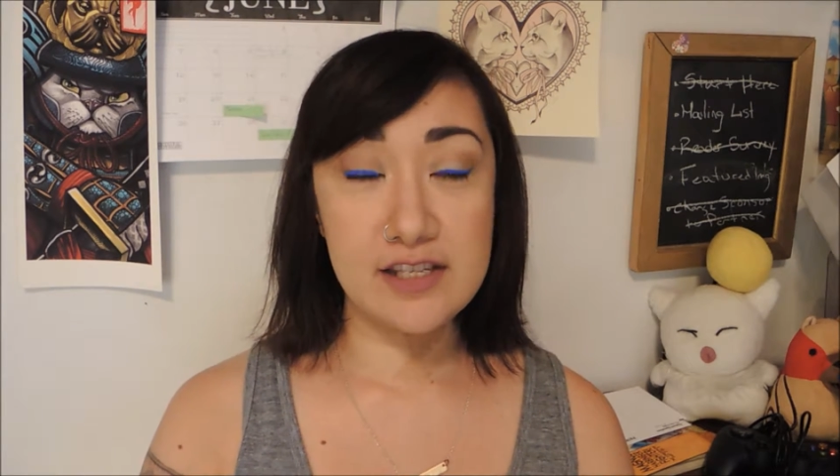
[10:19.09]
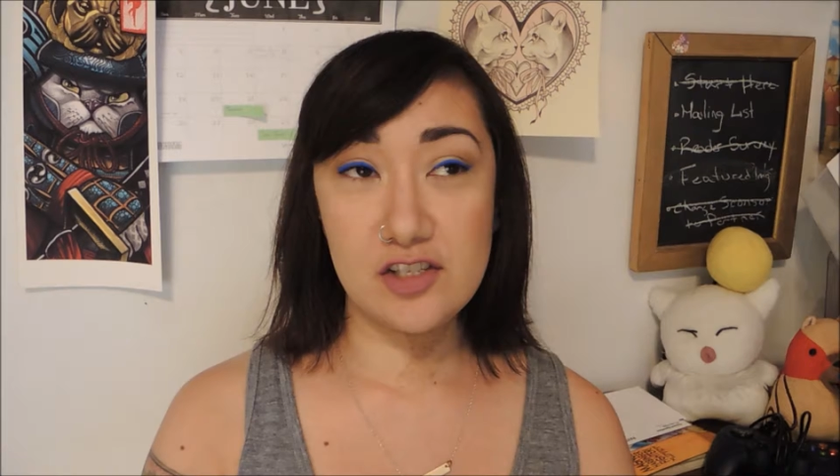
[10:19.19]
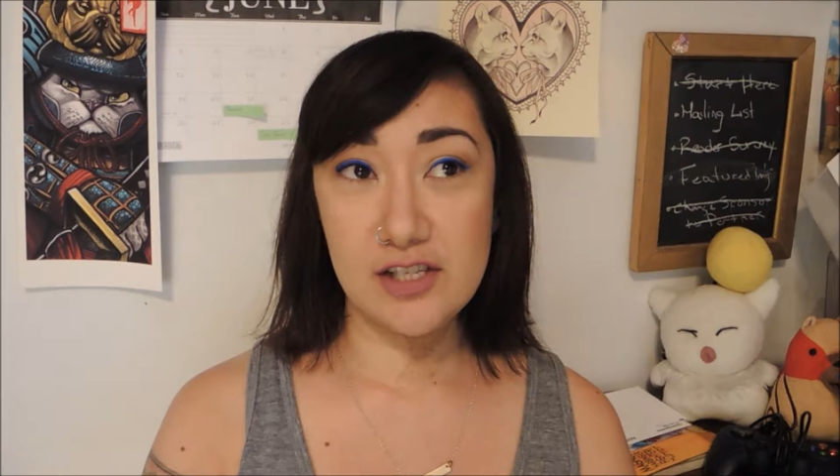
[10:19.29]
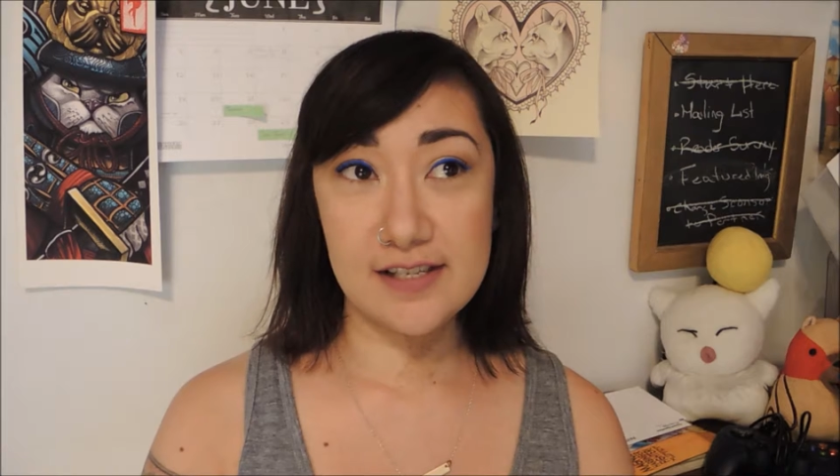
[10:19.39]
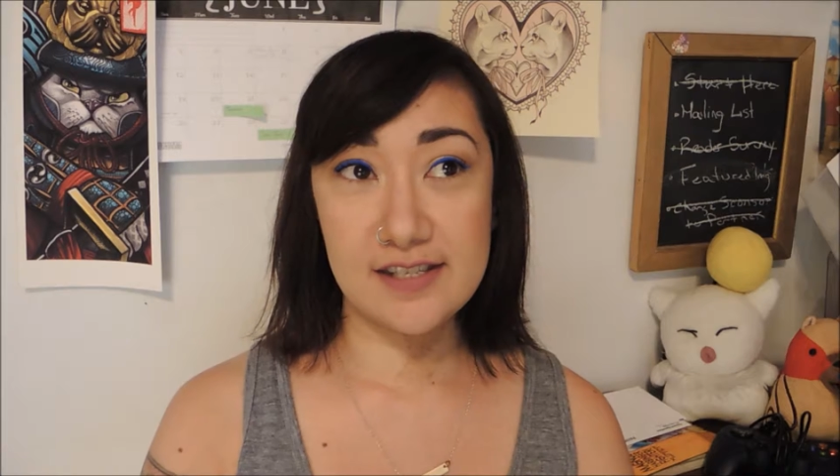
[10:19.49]

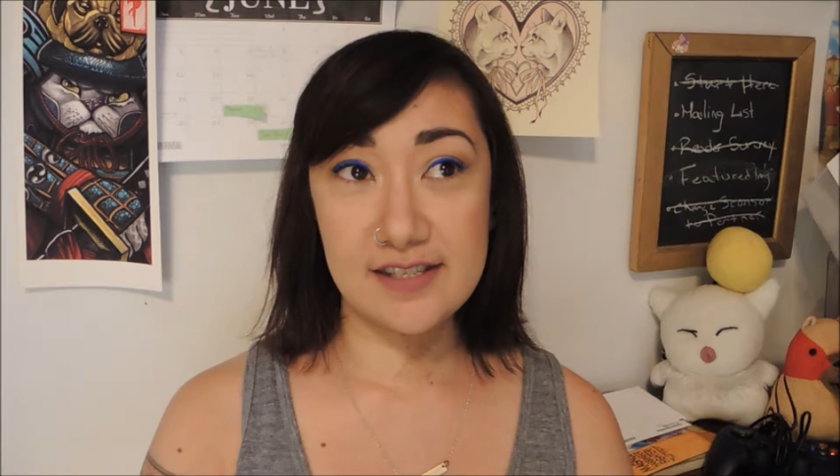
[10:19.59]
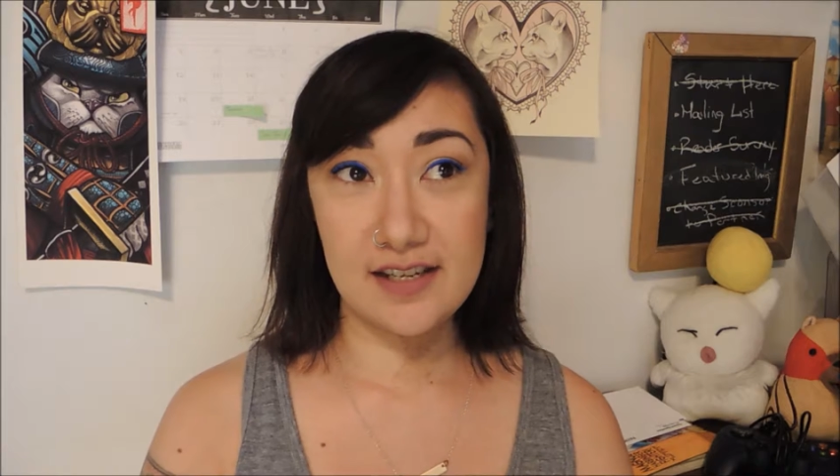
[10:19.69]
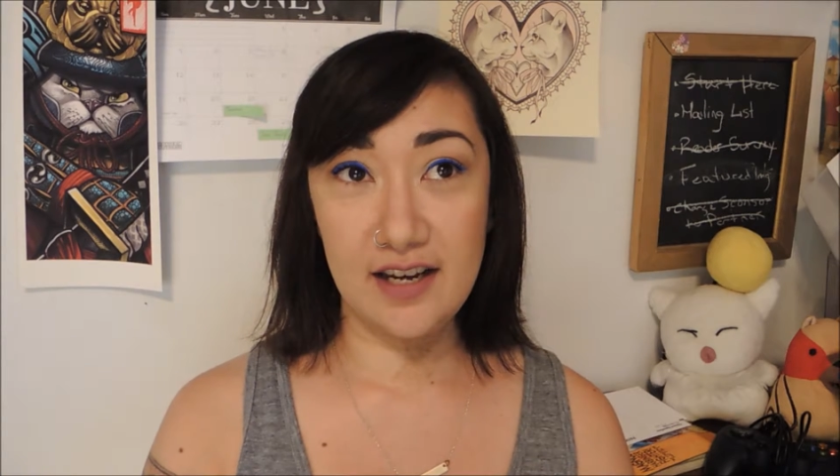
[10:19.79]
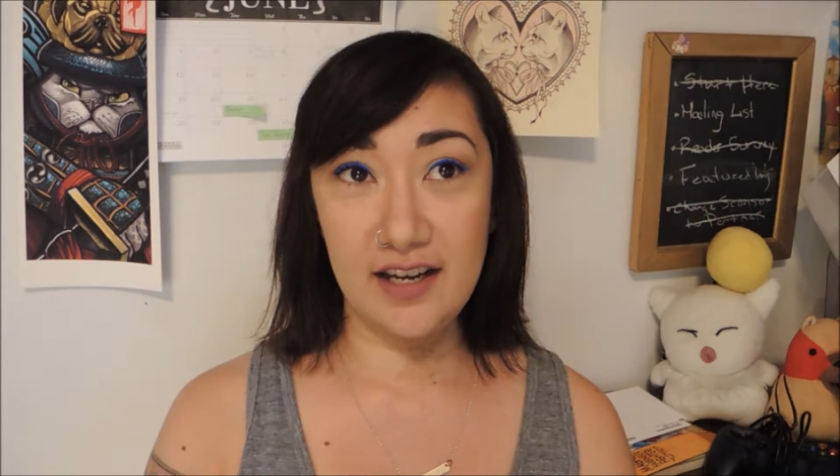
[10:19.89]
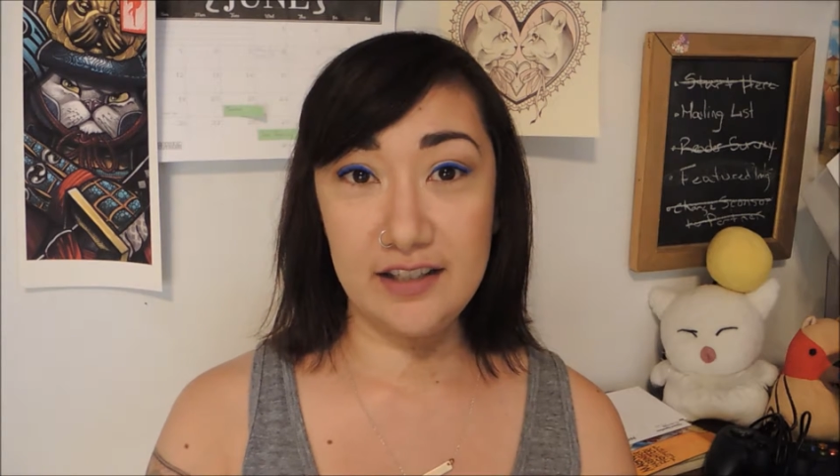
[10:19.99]
as
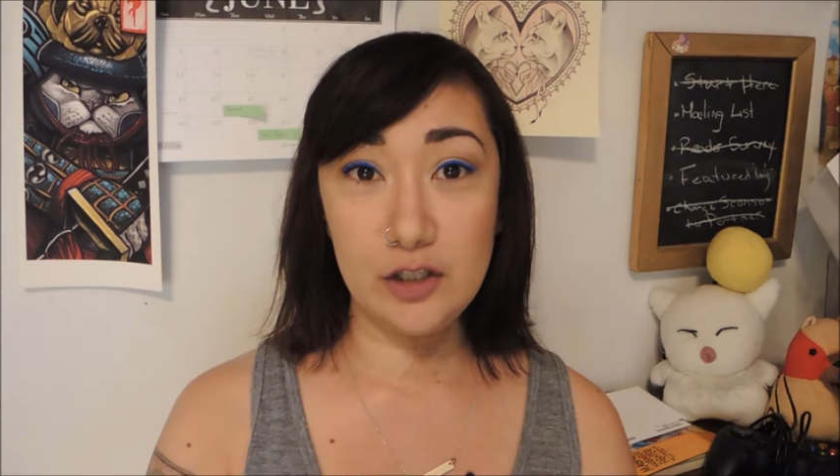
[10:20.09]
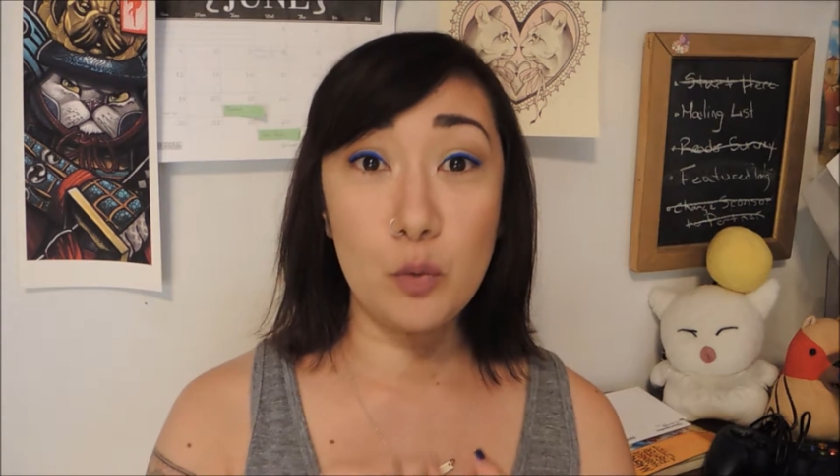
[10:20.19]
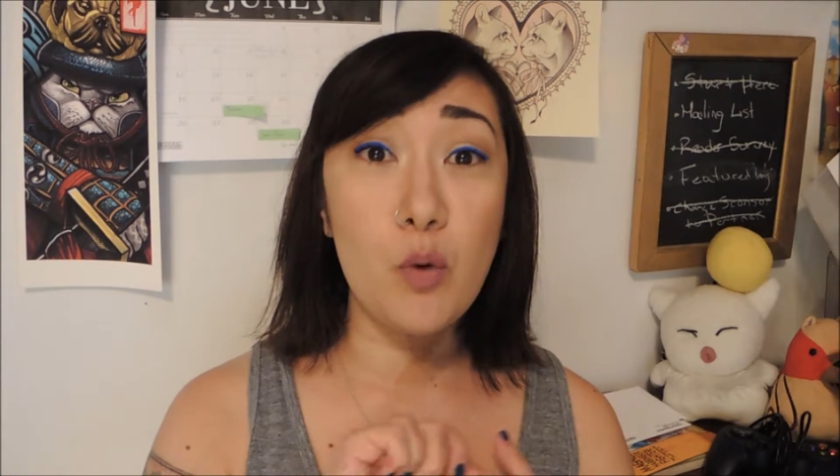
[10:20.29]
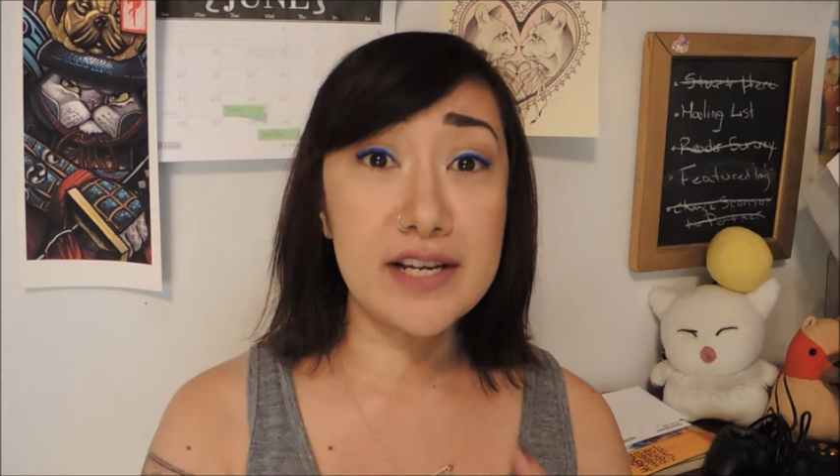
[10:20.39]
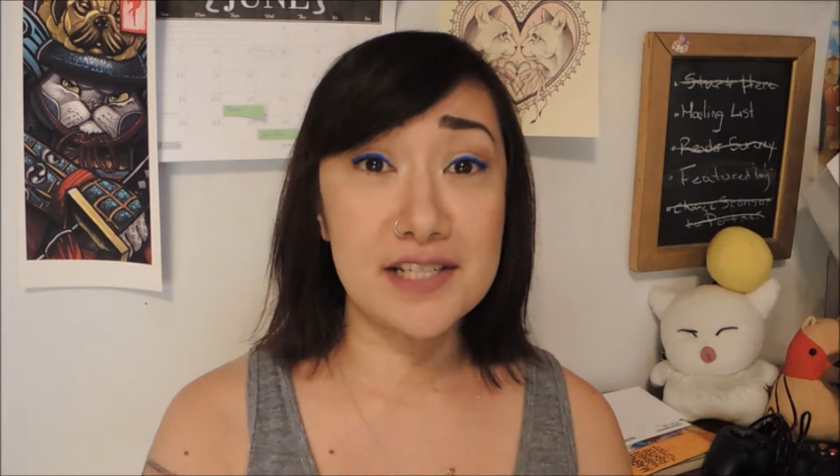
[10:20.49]
just, you
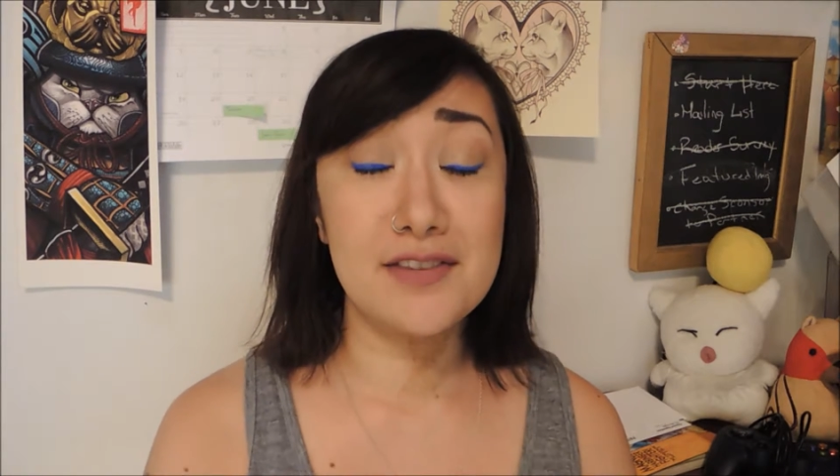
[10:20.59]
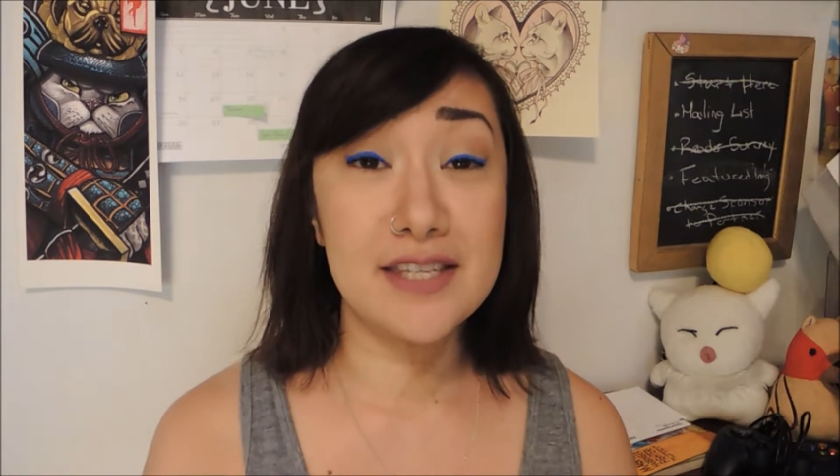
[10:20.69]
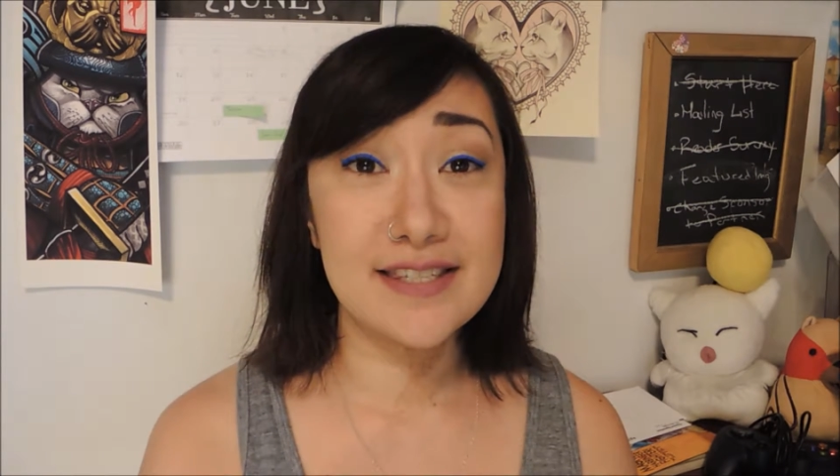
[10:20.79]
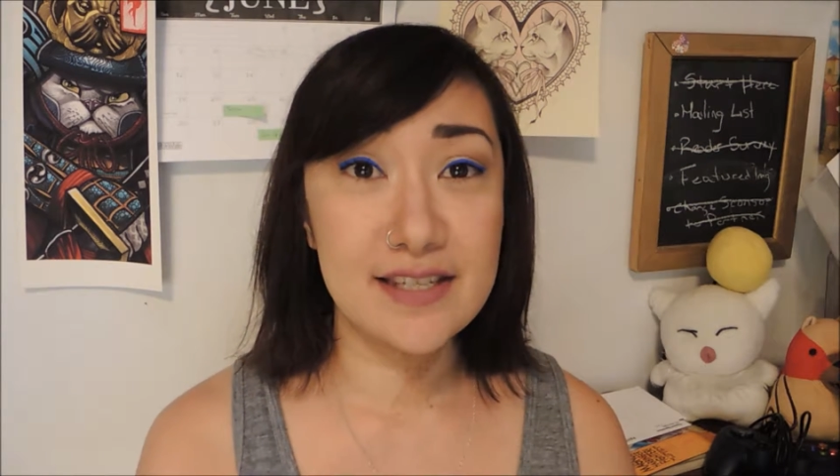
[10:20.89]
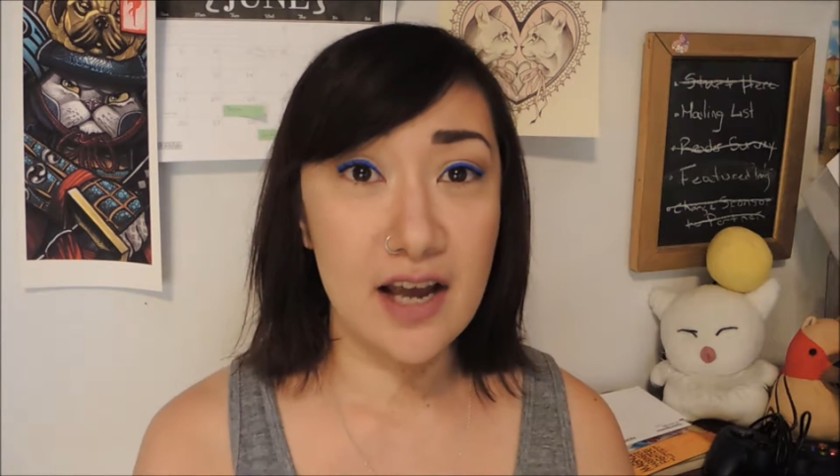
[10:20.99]
know, watching
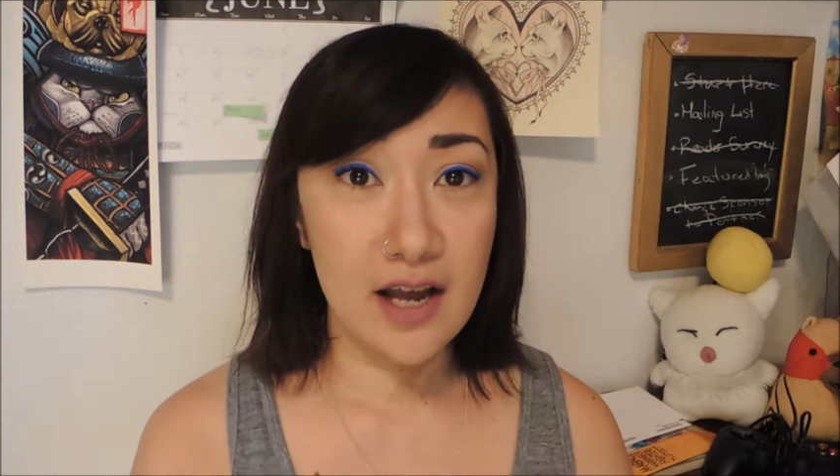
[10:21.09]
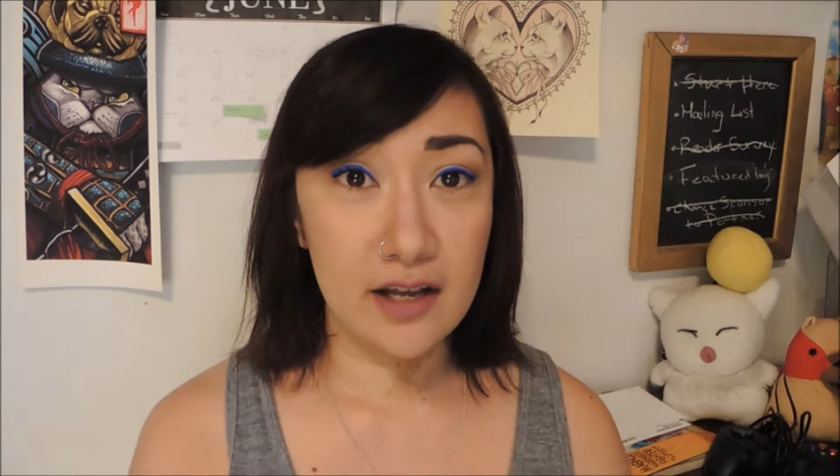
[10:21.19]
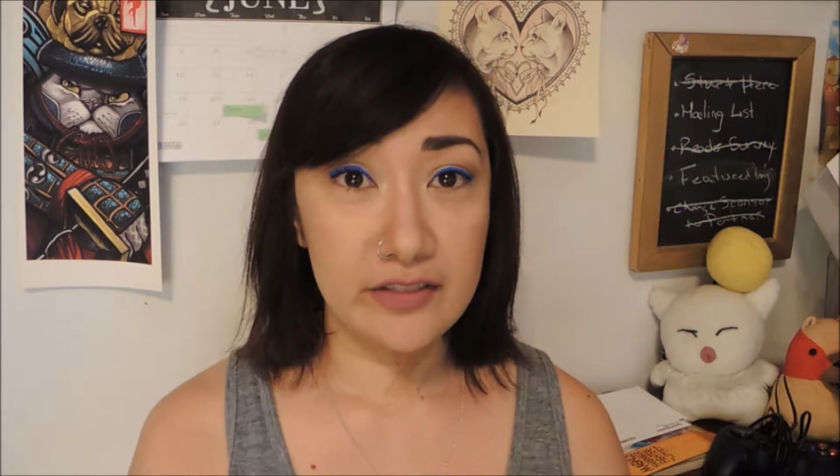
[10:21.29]
these